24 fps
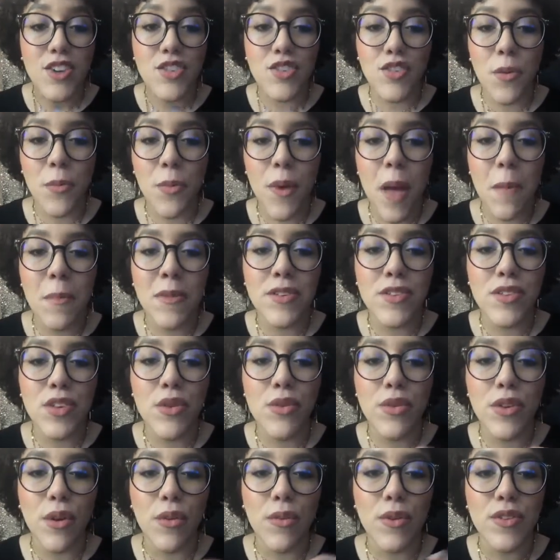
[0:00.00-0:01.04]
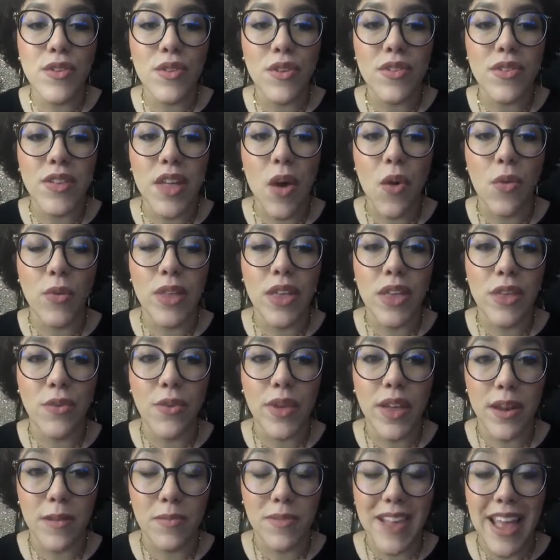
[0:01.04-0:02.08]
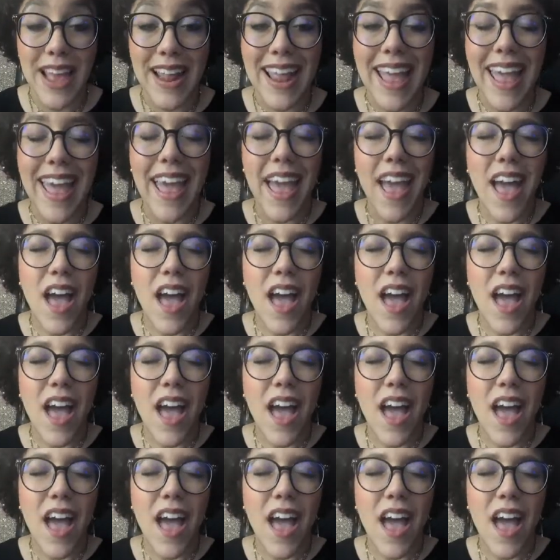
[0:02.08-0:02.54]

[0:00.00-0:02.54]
She'll promise you your results that only you can obtain.